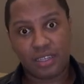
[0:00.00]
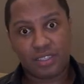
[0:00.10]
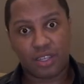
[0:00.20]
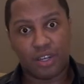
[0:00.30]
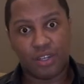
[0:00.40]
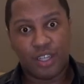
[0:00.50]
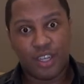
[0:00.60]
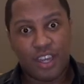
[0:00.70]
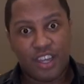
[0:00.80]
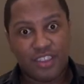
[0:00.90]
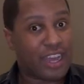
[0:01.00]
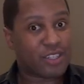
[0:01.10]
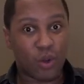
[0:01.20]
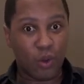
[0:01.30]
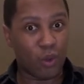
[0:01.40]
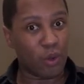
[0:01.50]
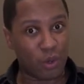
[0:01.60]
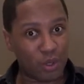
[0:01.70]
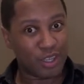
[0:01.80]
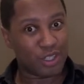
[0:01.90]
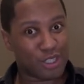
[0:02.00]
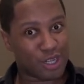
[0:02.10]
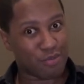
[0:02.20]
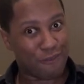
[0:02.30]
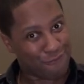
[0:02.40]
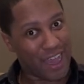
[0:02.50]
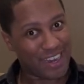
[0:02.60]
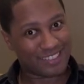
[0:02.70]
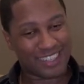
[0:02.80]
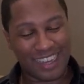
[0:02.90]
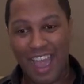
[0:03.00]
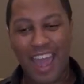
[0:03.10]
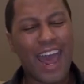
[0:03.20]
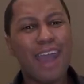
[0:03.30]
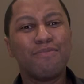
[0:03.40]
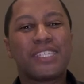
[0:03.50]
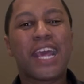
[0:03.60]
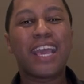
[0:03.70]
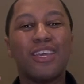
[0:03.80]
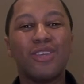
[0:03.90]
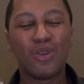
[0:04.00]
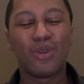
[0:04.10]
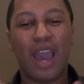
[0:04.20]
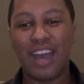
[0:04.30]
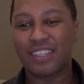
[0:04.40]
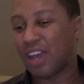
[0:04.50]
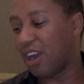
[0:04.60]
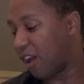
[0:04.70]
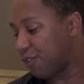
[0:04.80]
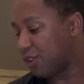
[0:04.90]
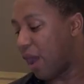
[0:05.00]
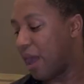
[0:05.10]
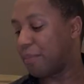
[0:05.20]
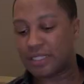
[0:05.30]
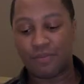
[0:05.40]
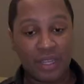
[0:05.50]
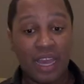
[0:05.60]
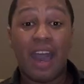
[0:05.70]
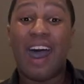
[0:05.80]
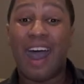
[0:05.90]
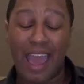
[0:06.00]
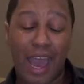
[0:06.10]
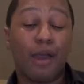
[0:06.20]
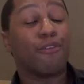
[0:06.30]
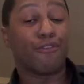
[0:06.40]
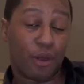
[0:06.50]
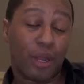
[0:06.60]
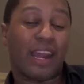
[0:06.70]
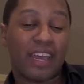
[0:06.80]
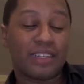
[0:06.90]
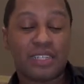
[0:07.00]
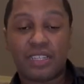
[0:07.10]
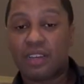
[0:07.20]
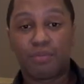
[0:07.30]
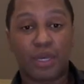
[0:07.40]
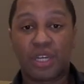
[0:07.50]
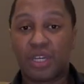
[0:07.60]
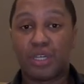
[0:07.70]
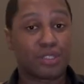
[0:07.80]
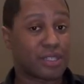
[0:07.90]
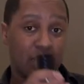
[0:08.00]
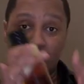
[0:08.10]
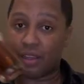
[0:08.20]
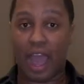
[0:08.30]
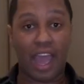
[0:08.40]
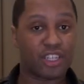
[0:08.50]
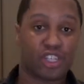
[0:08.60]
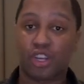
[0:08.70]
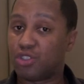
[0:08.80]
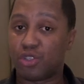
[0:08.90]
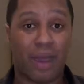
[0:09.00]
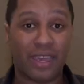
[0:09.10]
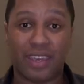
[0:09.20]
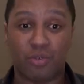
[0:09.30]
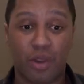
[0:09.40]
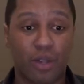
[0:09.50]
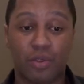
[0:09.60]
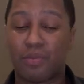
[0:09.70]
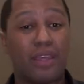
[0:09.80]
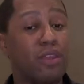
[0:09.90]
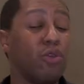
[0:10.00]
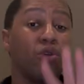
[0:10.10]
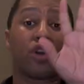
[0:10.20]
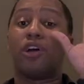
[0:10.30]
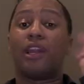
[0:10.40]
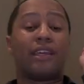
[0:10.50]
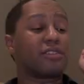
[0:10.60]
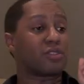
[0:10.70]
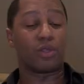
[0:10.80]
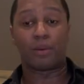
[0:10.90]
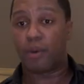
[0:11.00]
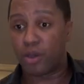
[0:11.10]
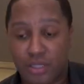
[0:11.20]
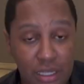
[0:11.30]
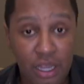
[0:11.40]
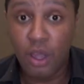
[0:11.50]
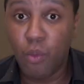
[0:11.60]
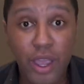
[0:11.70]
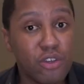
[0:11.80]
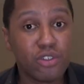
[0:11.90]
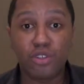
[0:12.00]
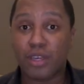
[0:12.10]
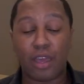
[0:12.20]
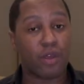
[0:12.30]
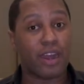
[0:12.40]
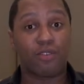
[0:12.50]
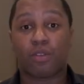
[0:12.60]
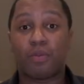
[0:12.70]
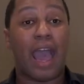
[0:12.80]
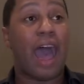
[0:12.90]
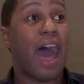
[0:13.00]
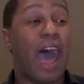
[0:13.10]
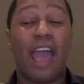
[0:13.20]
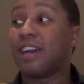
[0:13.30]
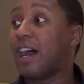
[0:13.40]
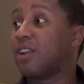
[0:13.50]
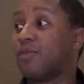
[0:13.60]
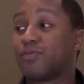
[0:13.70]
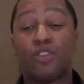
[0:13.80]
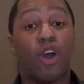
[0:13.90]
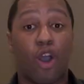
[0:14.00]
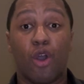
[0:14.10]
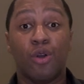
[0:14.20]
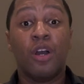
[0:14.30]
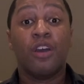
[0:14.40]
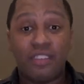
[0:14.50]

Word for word: So that all should be fun. And I'm taking you guys along for the ride, but I am very late because I showed you my get ready with me. You girlies do the most. When you do get ready with me, I I don't know.